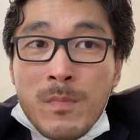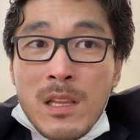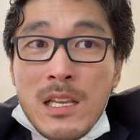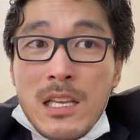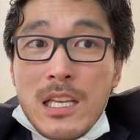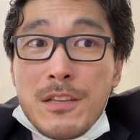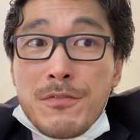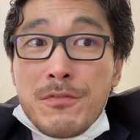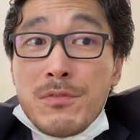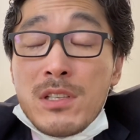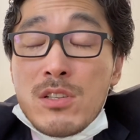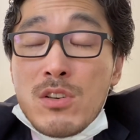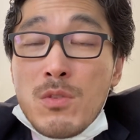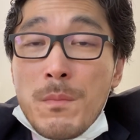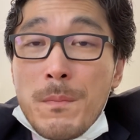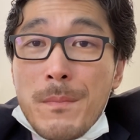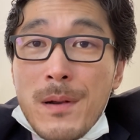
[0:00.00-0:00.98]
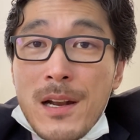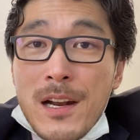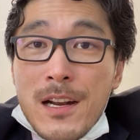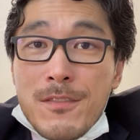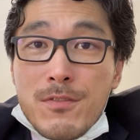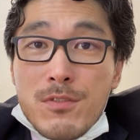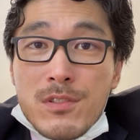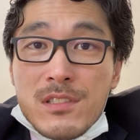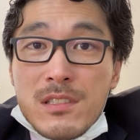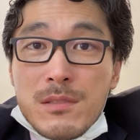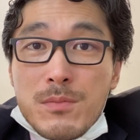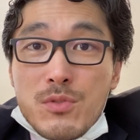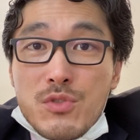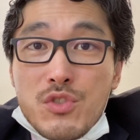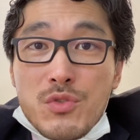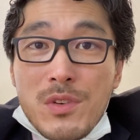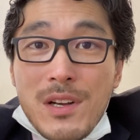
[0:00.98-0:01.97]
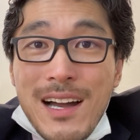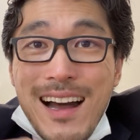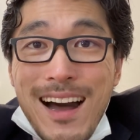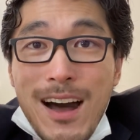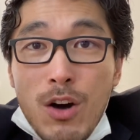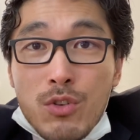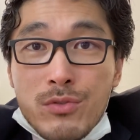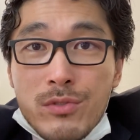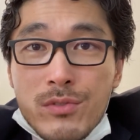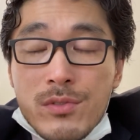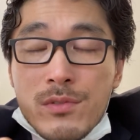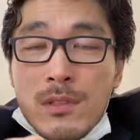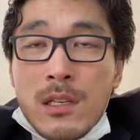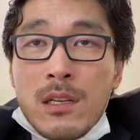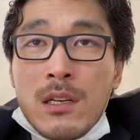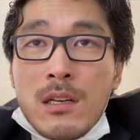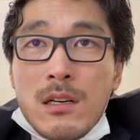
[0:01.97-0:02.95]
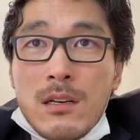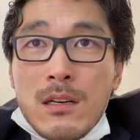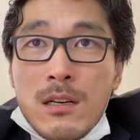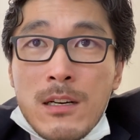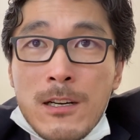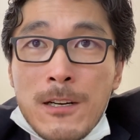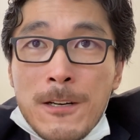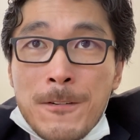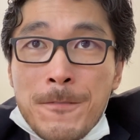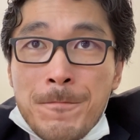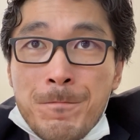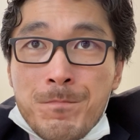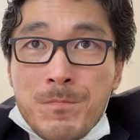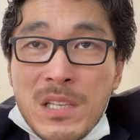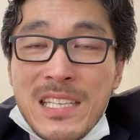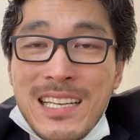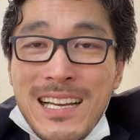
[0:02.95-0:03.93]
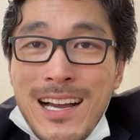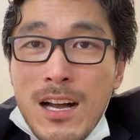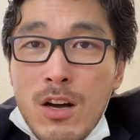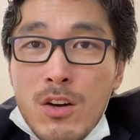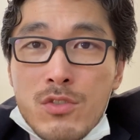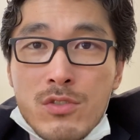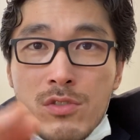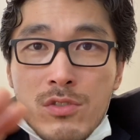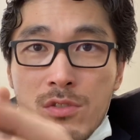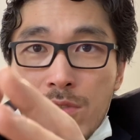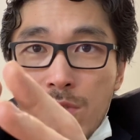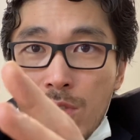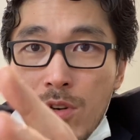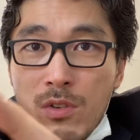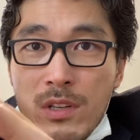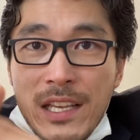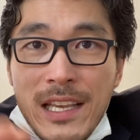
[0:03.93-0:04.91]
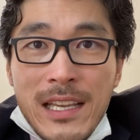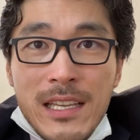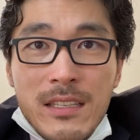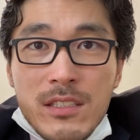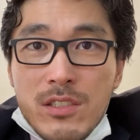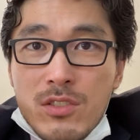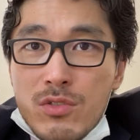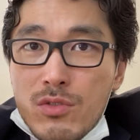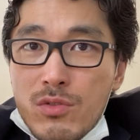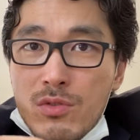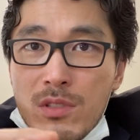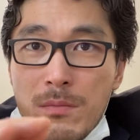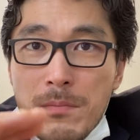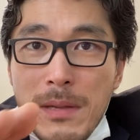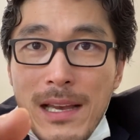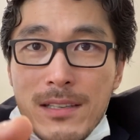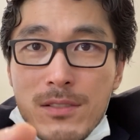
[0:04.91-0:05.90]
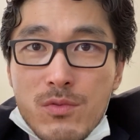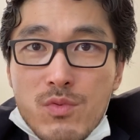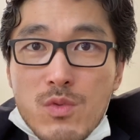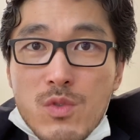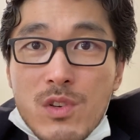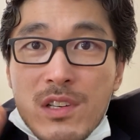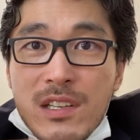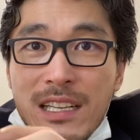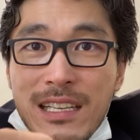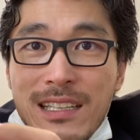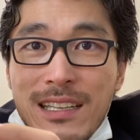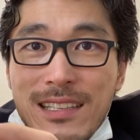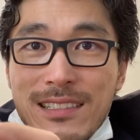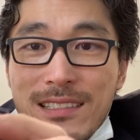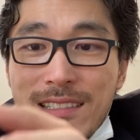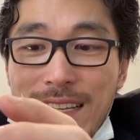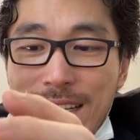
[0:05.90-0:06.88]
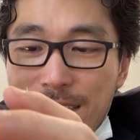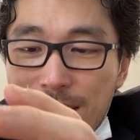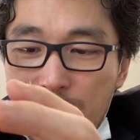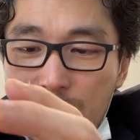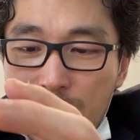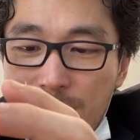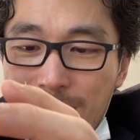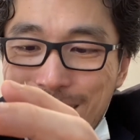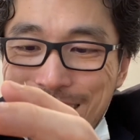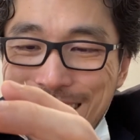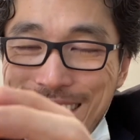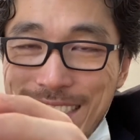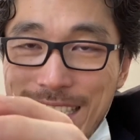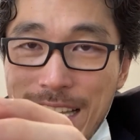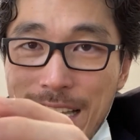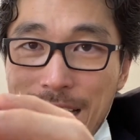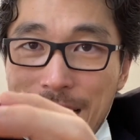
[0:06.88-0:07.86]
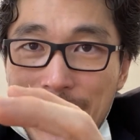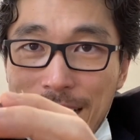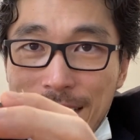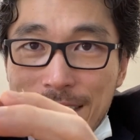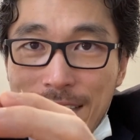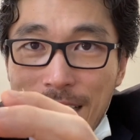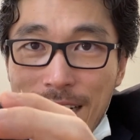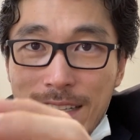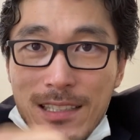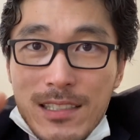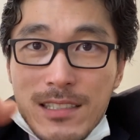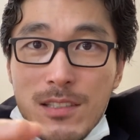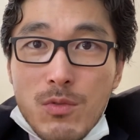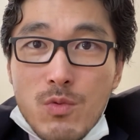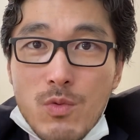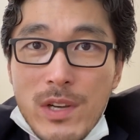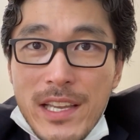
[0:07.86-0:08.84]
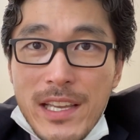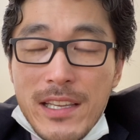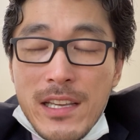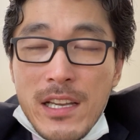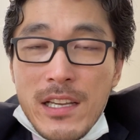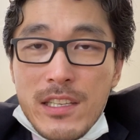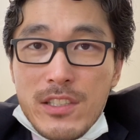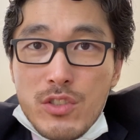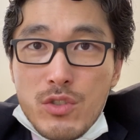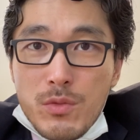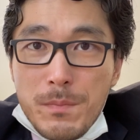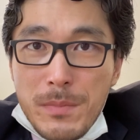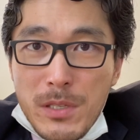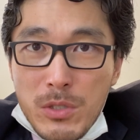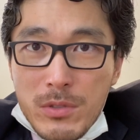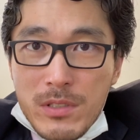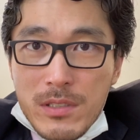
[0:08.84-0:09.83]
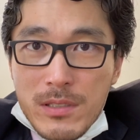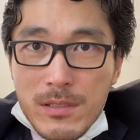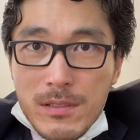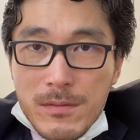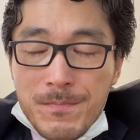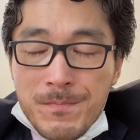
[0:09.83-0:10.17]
If we compare, for example, to a house, in a house, okay, you do the best work and that's gonna stay exactly the way you built it.